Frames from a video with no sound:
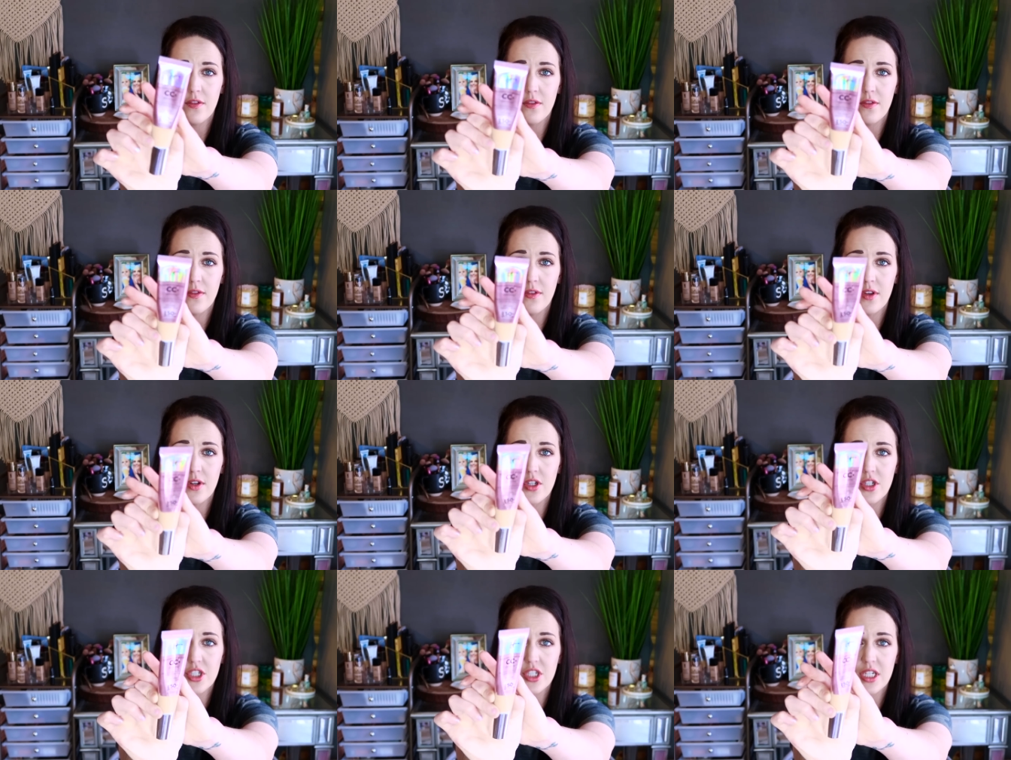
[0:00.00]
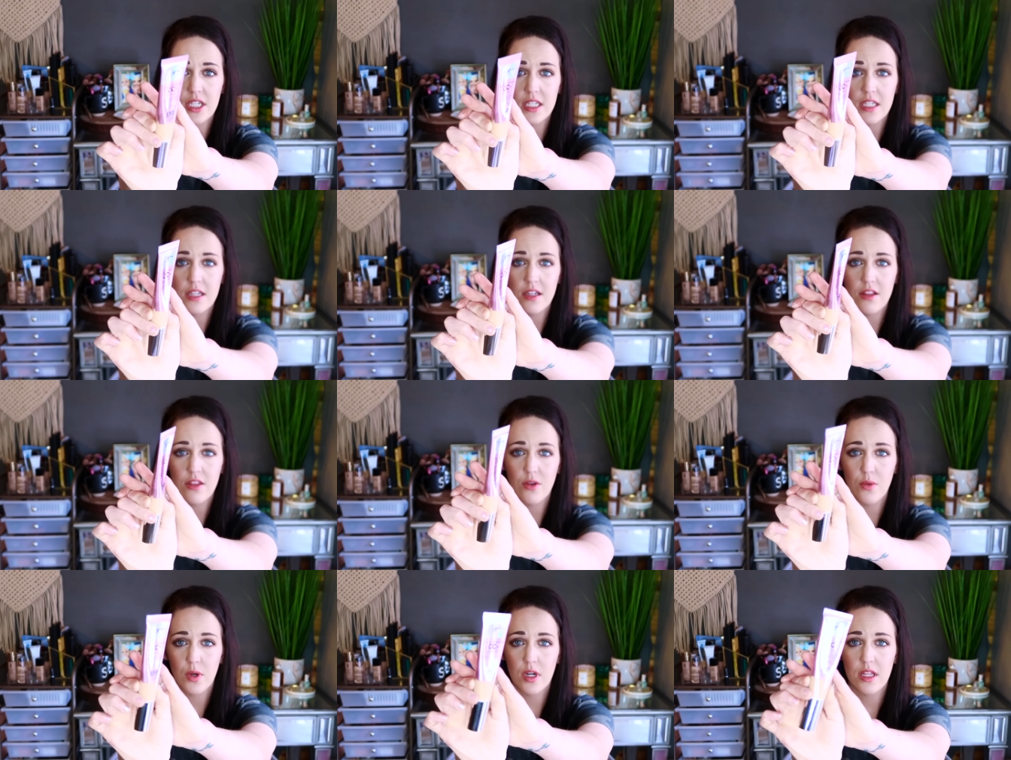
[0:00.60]

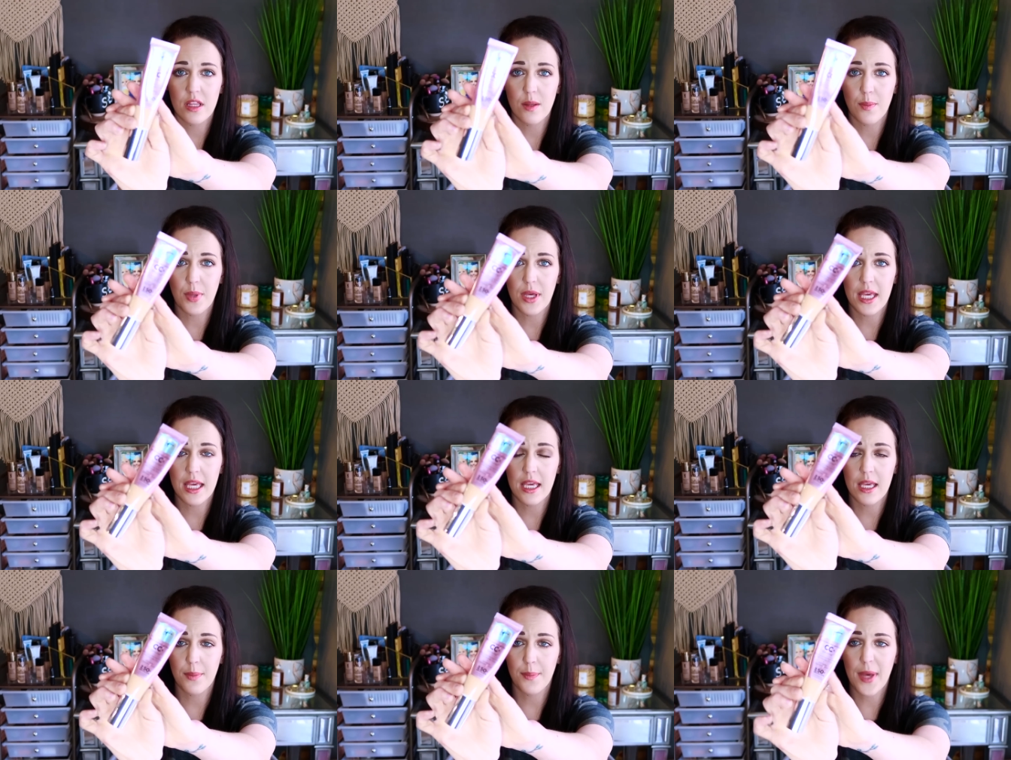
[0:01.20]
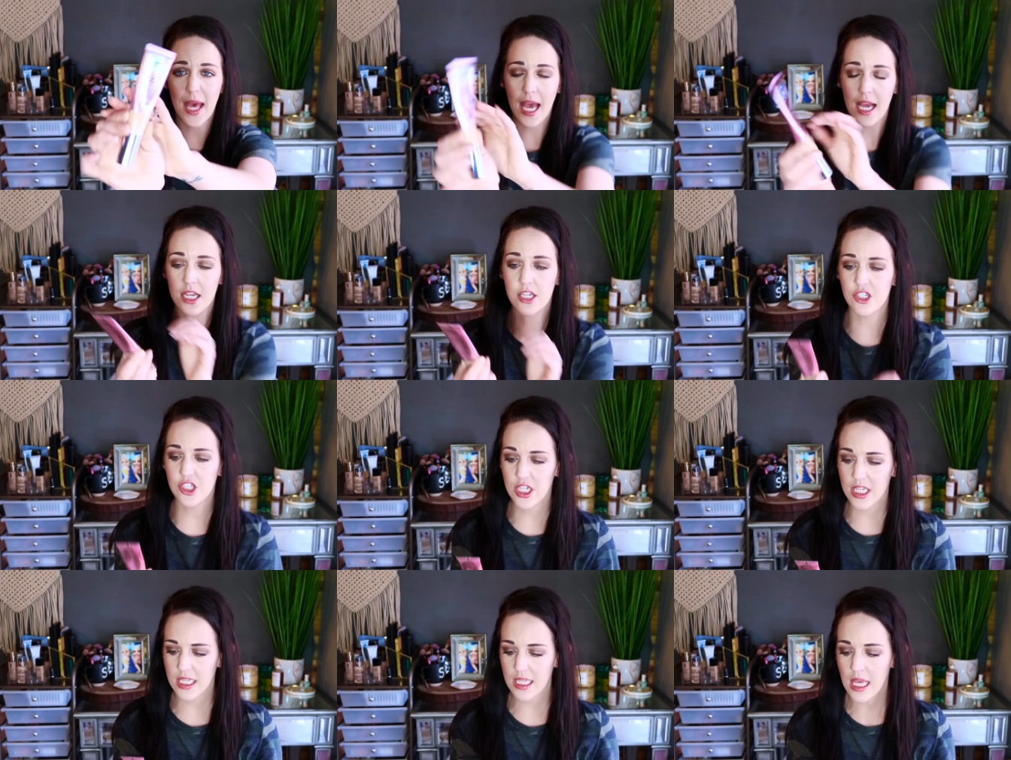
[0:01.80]
version, the one in the pink
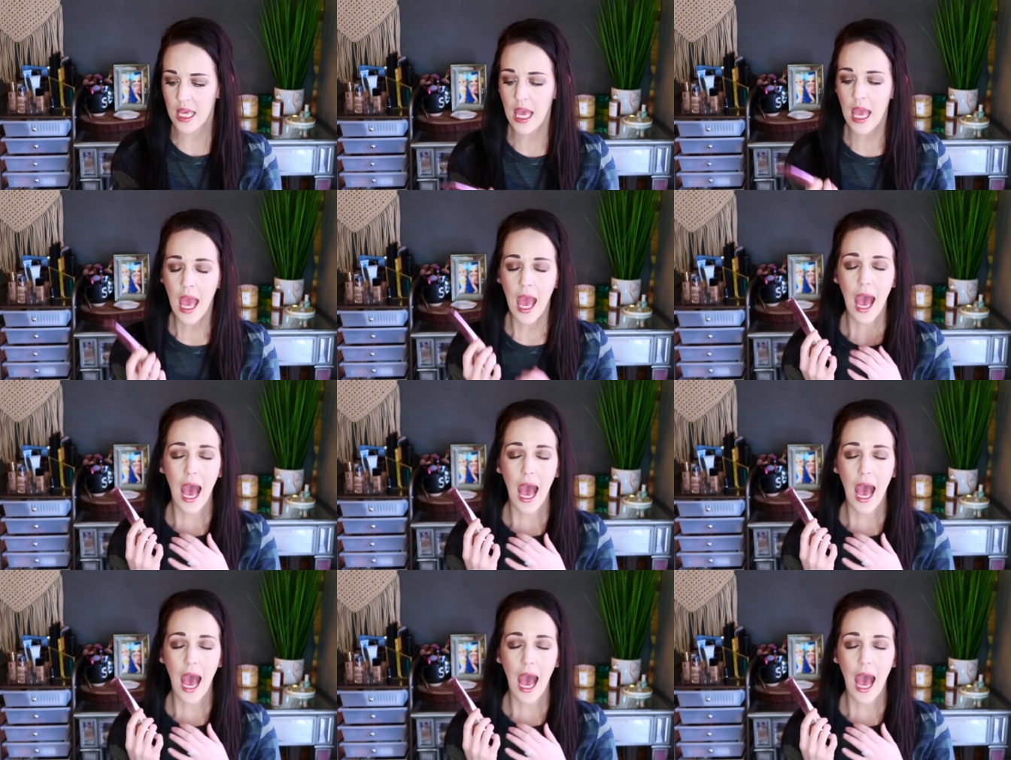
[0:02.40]
packaging.